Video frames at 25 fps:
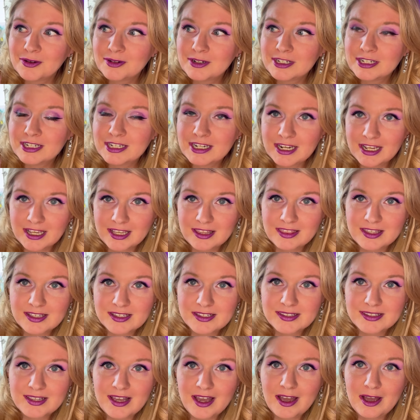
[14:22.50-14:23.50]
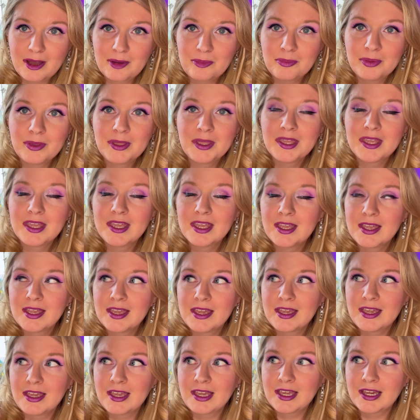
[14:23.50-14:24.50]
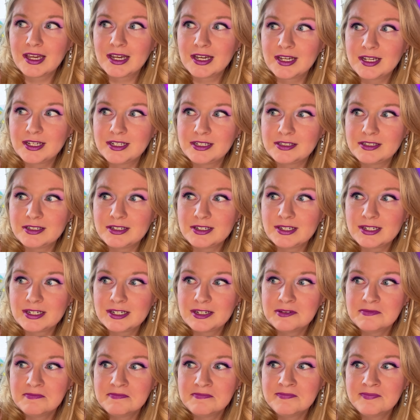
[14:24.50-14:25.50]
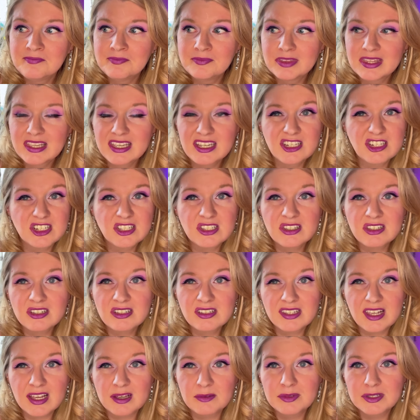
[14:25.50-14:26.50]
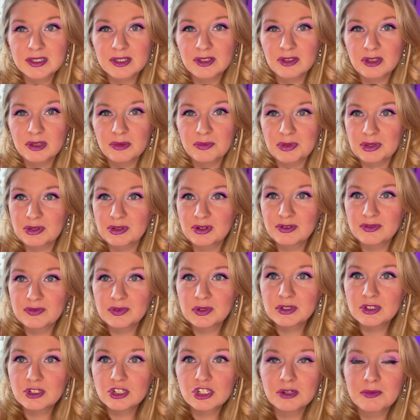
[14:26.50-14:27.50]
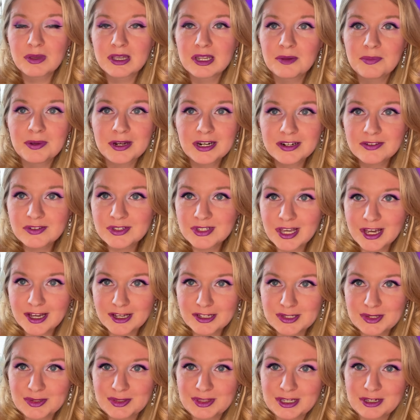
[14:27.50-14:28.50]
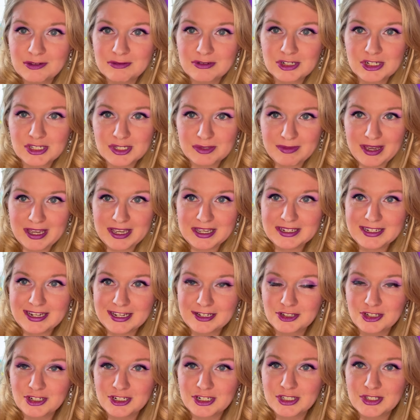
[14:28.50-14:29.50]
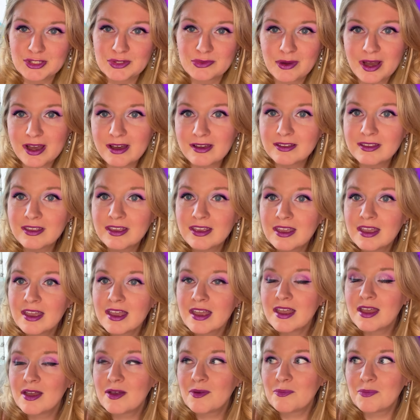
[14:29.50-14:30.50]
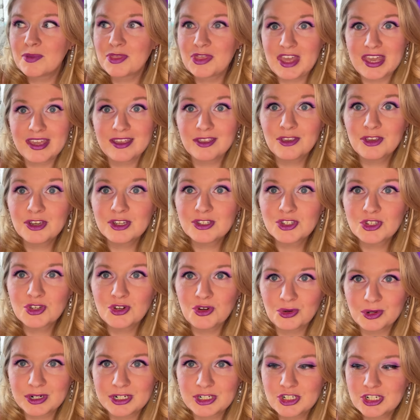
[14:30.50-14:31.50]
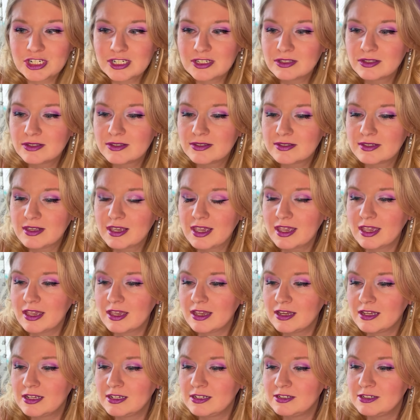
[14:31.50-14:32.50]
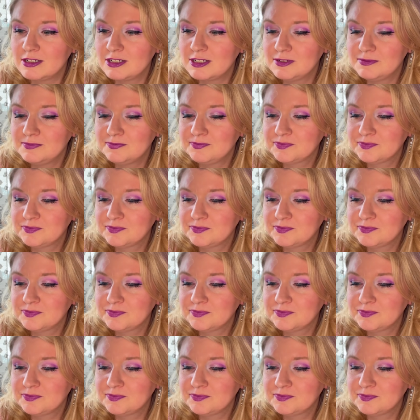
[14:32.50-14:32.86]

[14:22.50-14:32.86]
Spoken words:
knit this up, and it just looks absolutely beautiful. She made a pair of socks with it, which is my intention as well, but they looked gorgeous. And